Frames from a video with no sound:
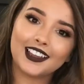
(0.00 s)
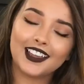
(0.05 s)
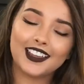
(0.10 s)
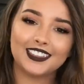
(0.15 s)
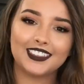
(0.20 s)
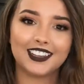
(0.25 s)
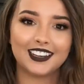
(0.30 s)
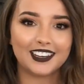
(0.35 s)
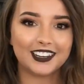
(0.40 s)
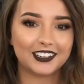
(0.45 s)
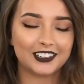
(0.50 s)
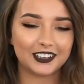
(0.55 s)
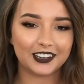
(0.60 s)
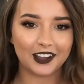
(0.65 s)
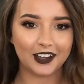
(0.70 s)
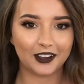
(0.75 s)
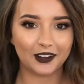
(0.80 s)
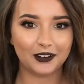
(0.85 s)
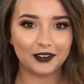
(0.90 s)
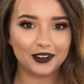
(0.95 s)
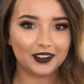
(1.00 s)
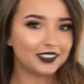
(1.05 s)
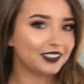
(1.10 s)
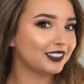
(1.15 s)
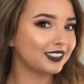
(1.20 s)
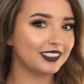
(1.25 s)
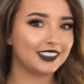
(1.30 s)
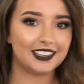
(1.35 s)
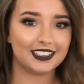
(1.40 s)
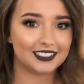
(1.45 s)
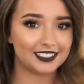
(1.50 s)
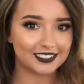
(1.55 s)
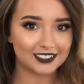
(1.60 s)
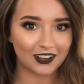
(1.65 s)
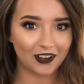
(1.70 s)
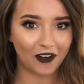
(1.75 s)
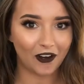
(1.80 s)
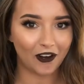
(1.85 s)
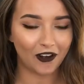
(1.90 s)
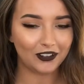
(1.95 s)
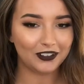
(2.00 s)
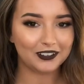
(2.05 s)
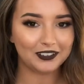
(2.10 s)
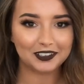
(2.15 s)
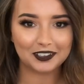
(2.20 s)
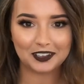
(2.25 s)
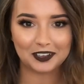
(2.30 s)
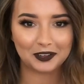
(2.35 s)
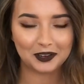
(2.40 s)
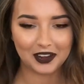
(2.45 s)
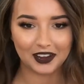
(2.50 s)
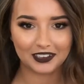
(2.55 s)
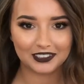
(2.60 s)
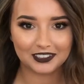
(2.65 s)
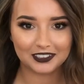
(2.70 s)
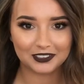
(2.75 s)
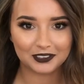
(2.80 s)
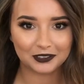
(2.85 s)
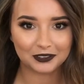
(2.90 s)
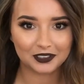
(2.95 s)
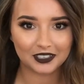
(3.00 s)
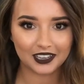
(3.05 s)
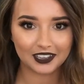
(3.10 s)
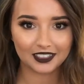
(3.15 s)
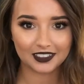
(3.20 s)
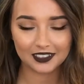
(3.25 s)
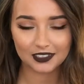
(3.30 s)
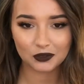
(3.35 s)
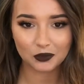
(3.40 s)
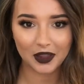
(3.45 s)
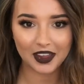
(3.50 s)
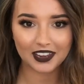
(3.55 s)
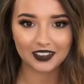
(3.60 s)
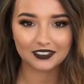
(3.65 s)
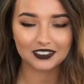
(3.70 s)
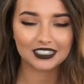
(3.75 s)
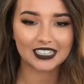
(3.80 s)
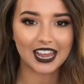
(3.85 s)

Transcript: And then here you go. This is all you had to do to get these waves.